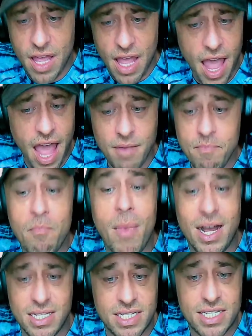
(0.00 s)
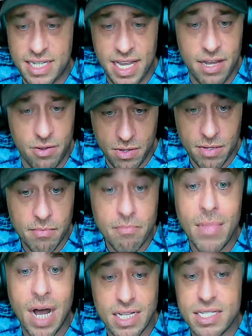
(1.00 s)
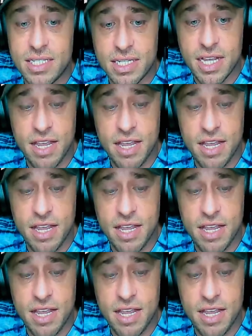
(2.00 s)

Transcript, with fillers: at months still months.